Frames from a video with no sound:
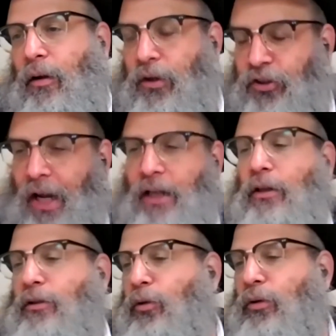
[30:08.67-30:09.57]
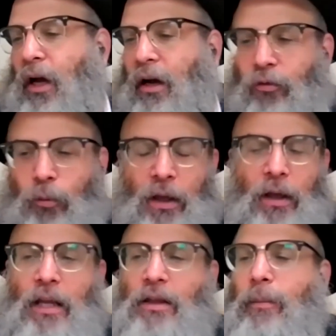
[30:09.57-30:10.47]
We shake the lulav, we
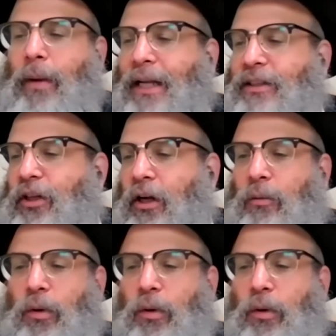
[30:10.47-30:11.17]
eat the matzah.